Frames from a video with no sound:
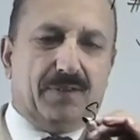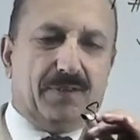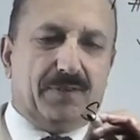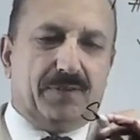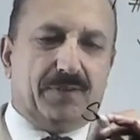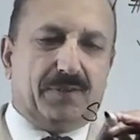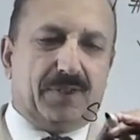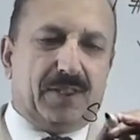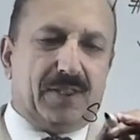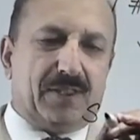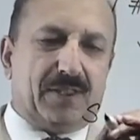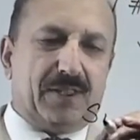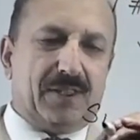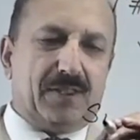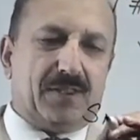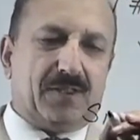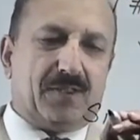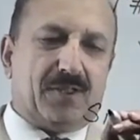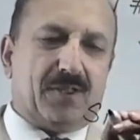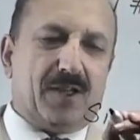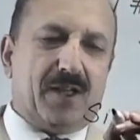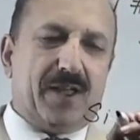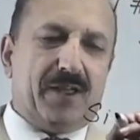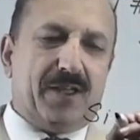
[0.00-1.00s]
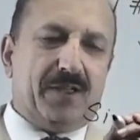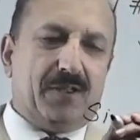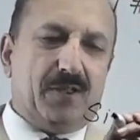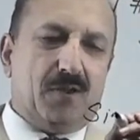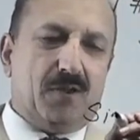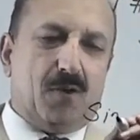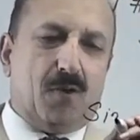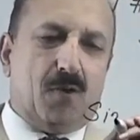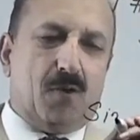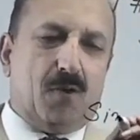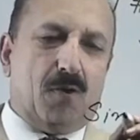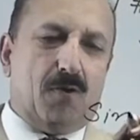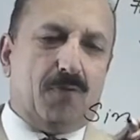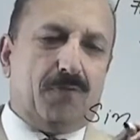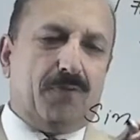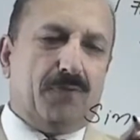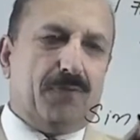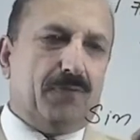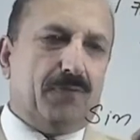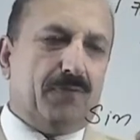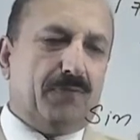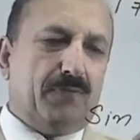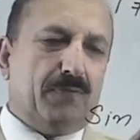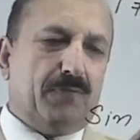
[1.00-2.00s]
This is sine of
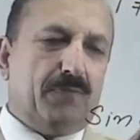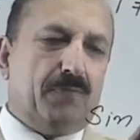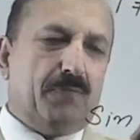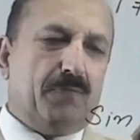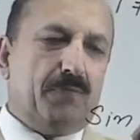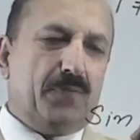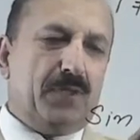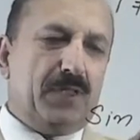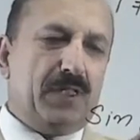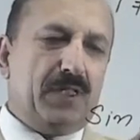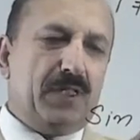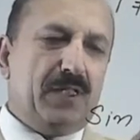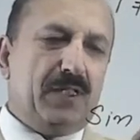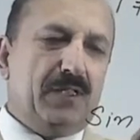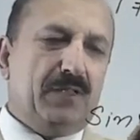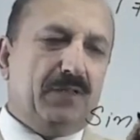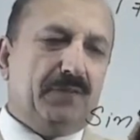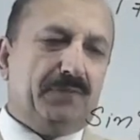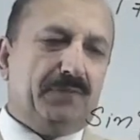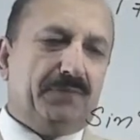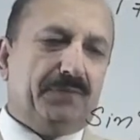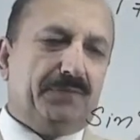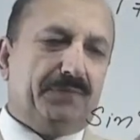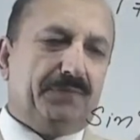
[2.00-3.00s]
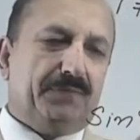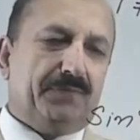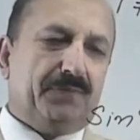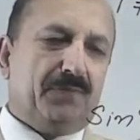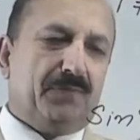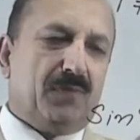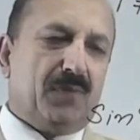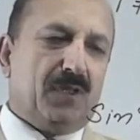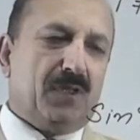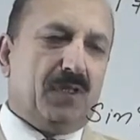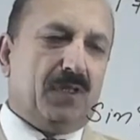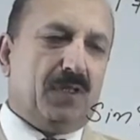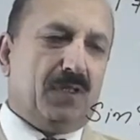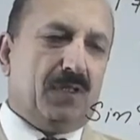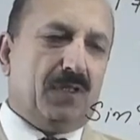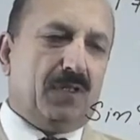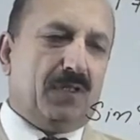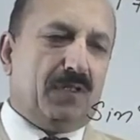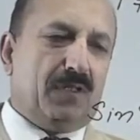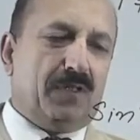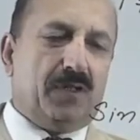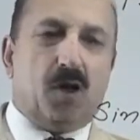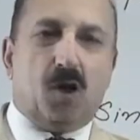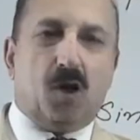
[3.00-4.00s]
B.
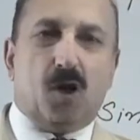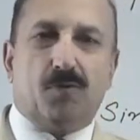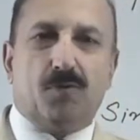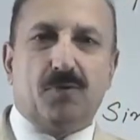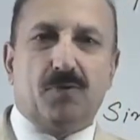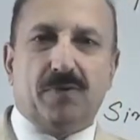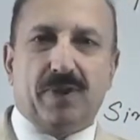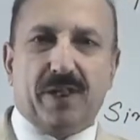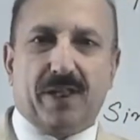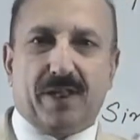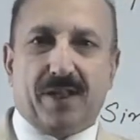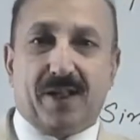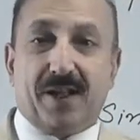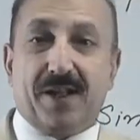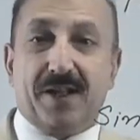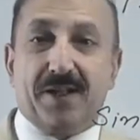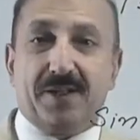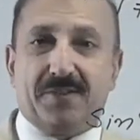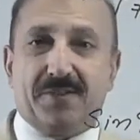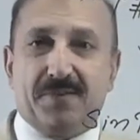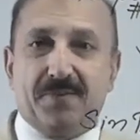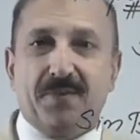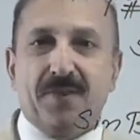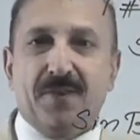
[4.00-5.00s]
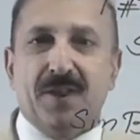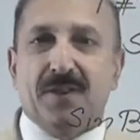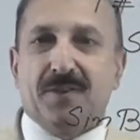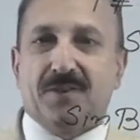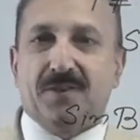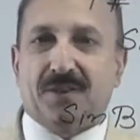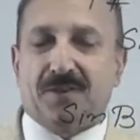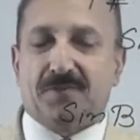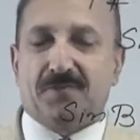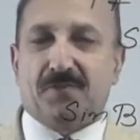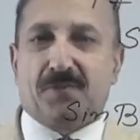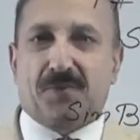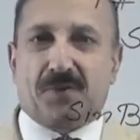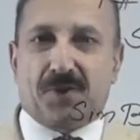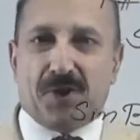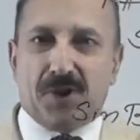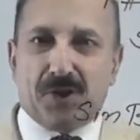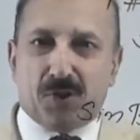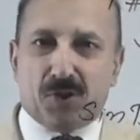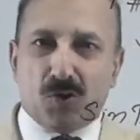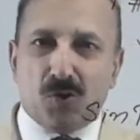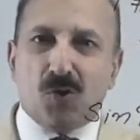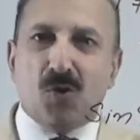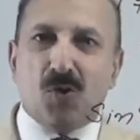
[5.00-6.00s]
Now we want to write the
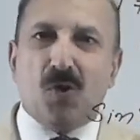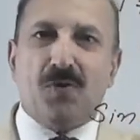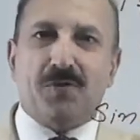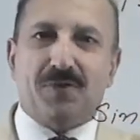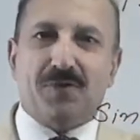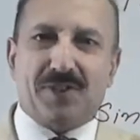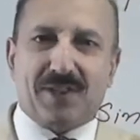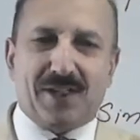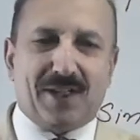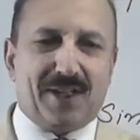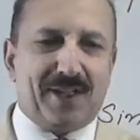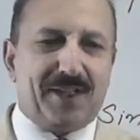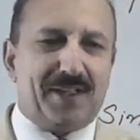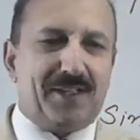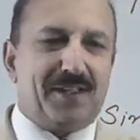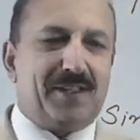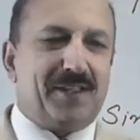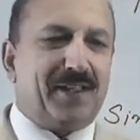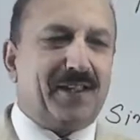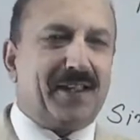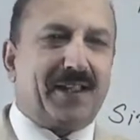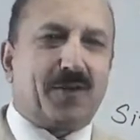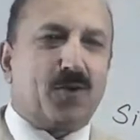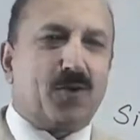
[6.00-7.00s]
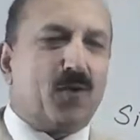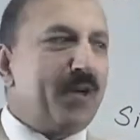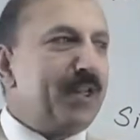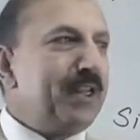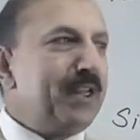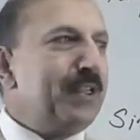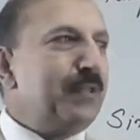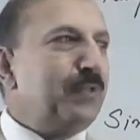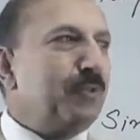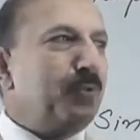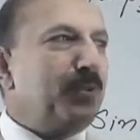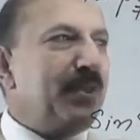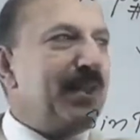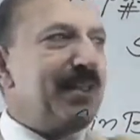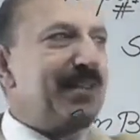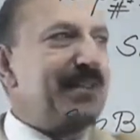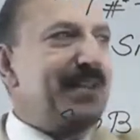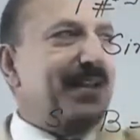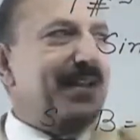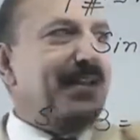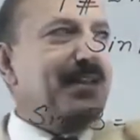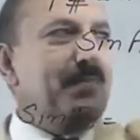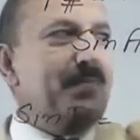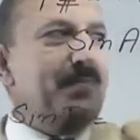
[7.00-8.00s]
ratio of sides according to this
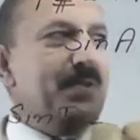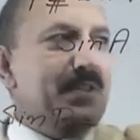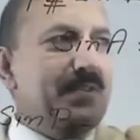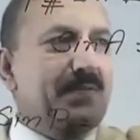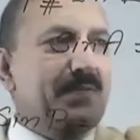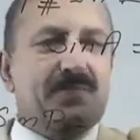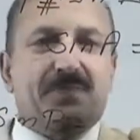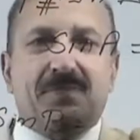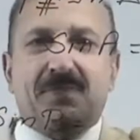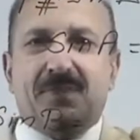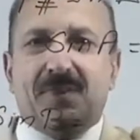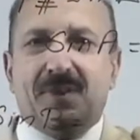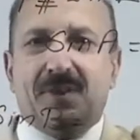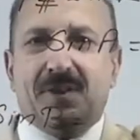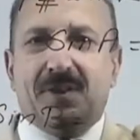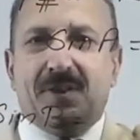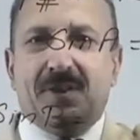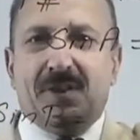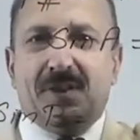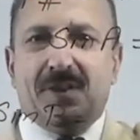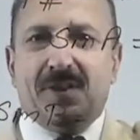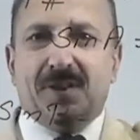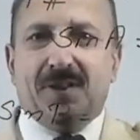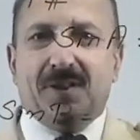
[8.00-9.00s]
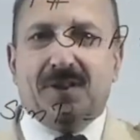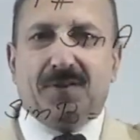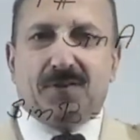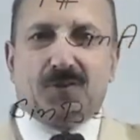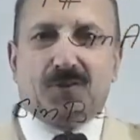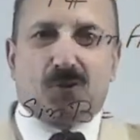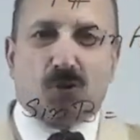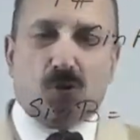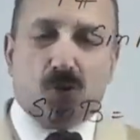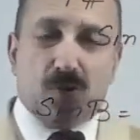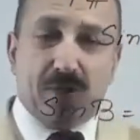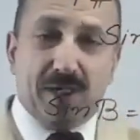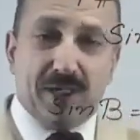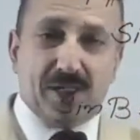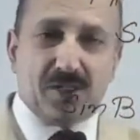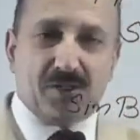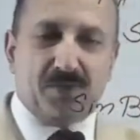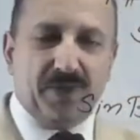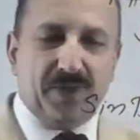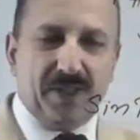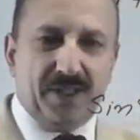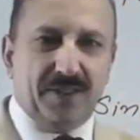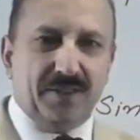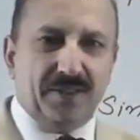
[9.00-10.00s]
angle B. So it
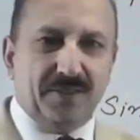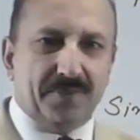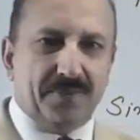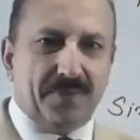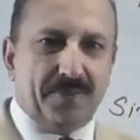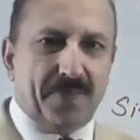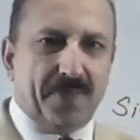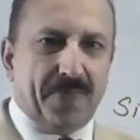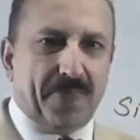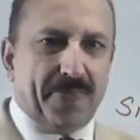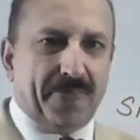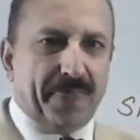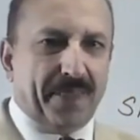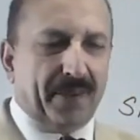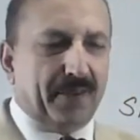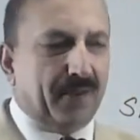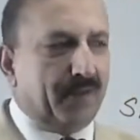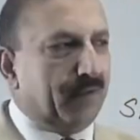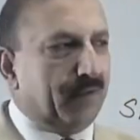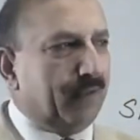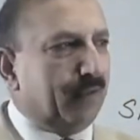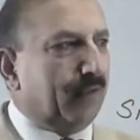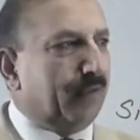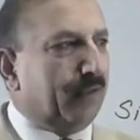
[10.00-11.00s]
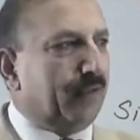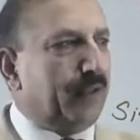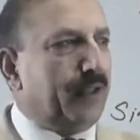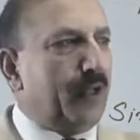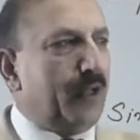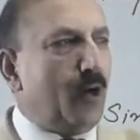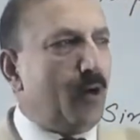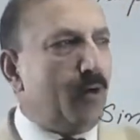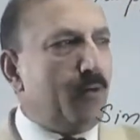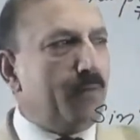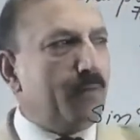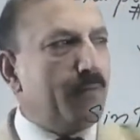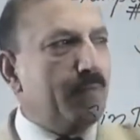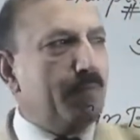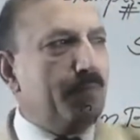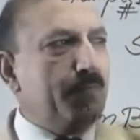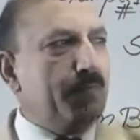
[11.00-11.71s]
means, now